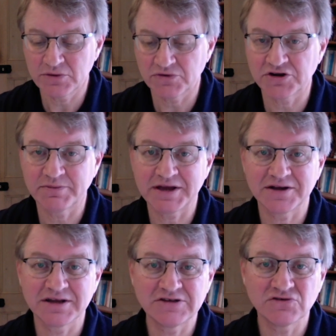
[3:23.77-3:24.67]
When I make a
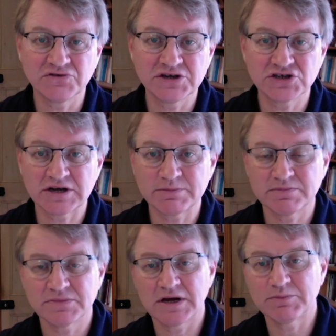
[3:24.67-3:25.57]
lentil dish up,
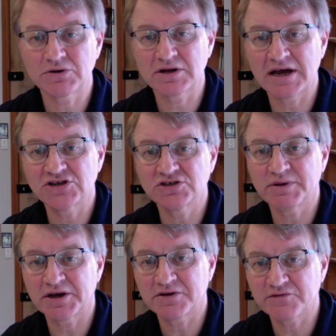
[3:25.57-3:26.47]
I put a large
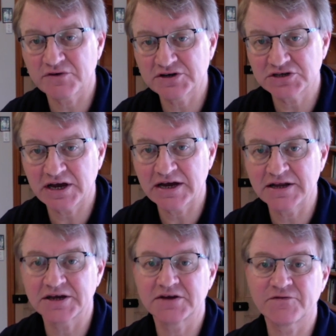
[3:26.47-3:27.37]
amount of fresh
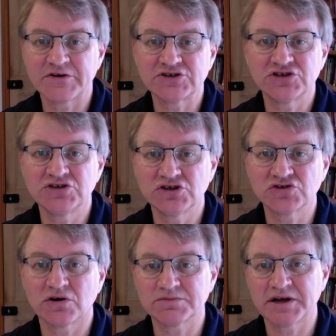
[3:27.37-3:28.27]
garlic and fresh ginger
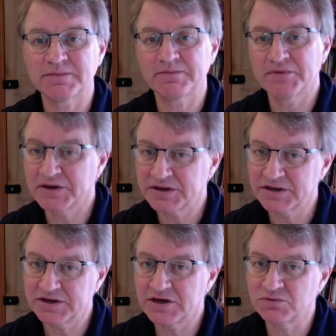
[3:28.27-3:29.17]
chopped up
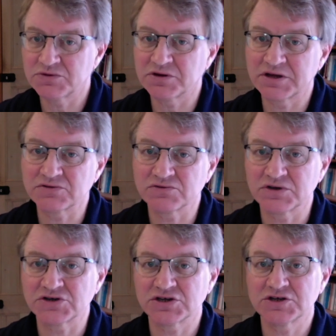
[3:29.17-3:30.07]
in with the lentil
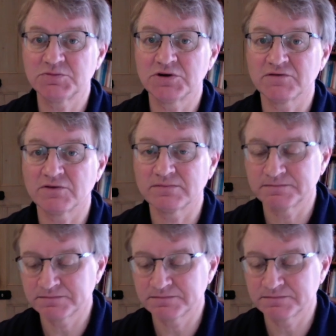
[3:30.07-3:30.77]
dish. It's beautiful.